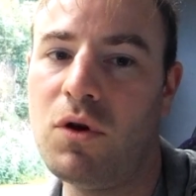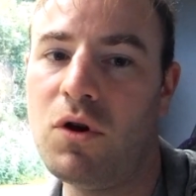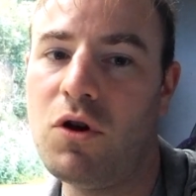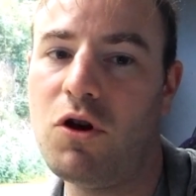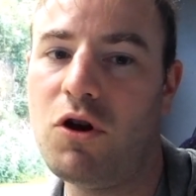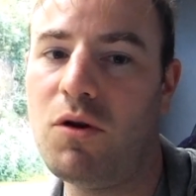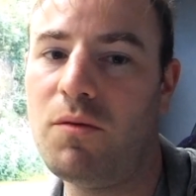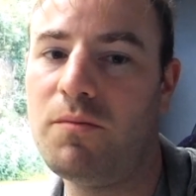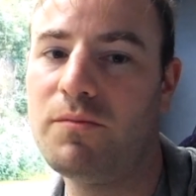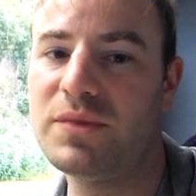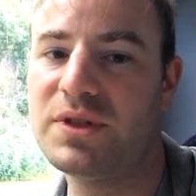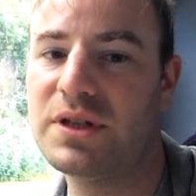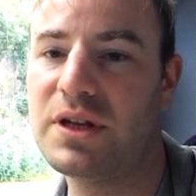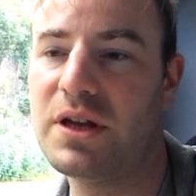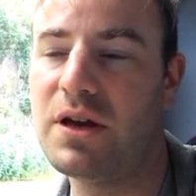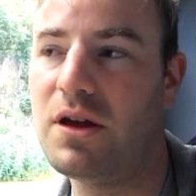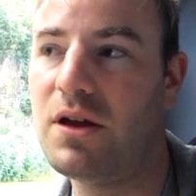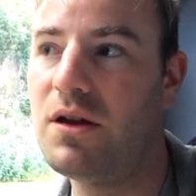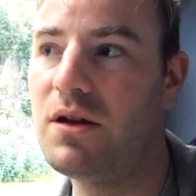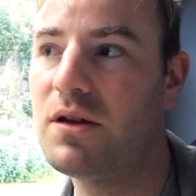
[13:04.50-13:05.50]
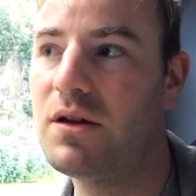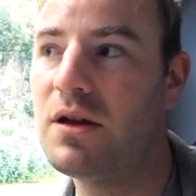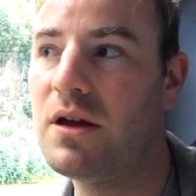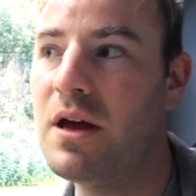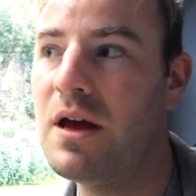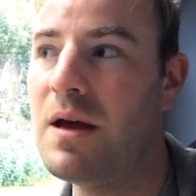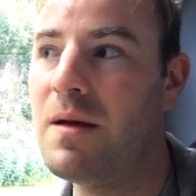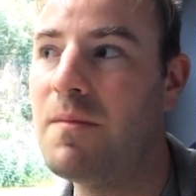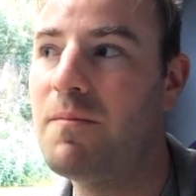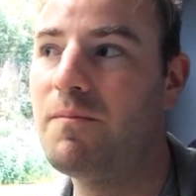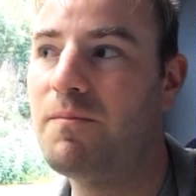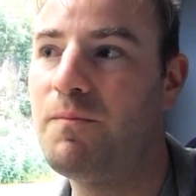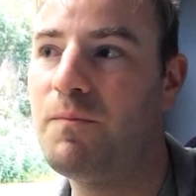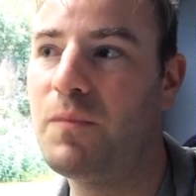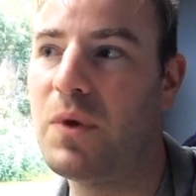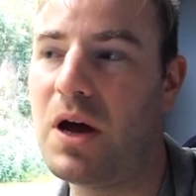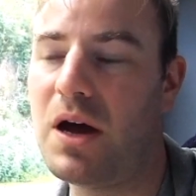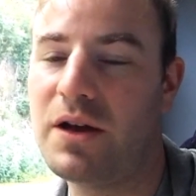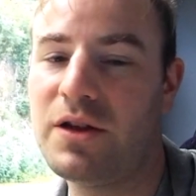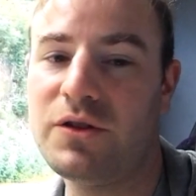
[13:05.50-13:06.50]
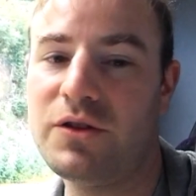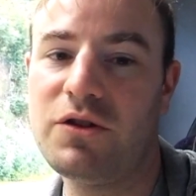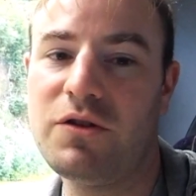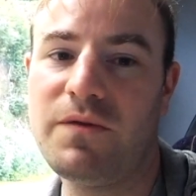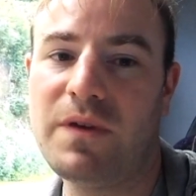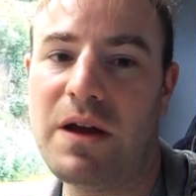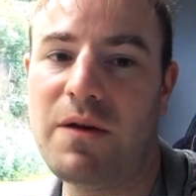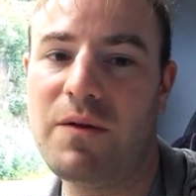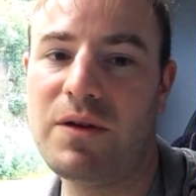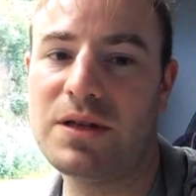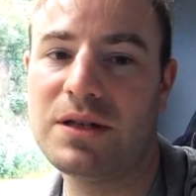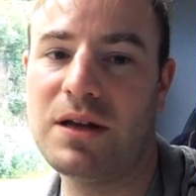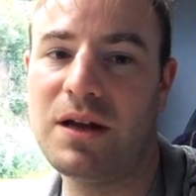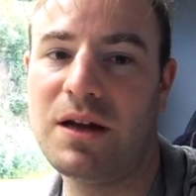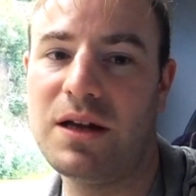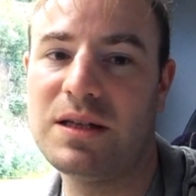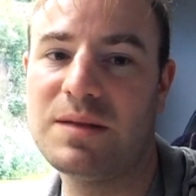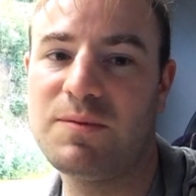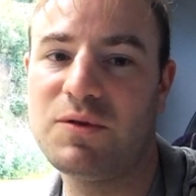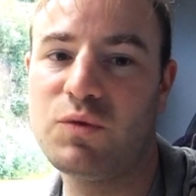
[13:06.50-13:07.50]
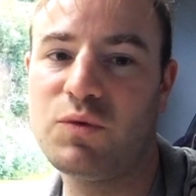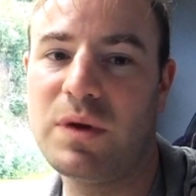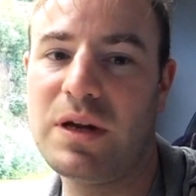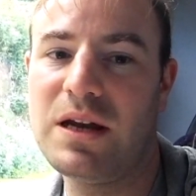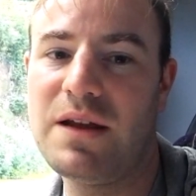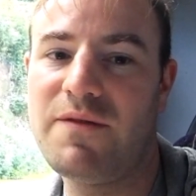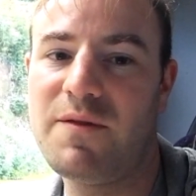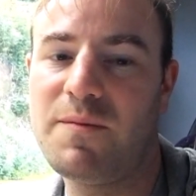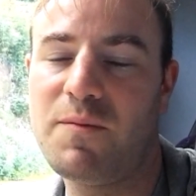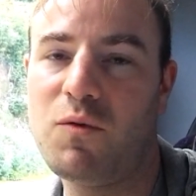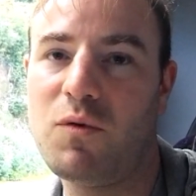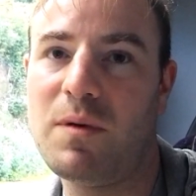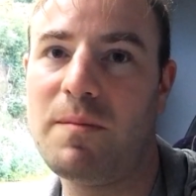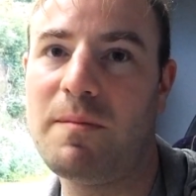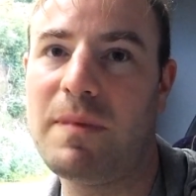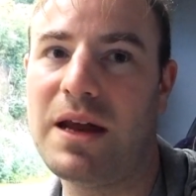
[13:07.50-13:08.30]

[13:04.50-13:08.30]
Omskirk, but I can do various lines between Liverpool and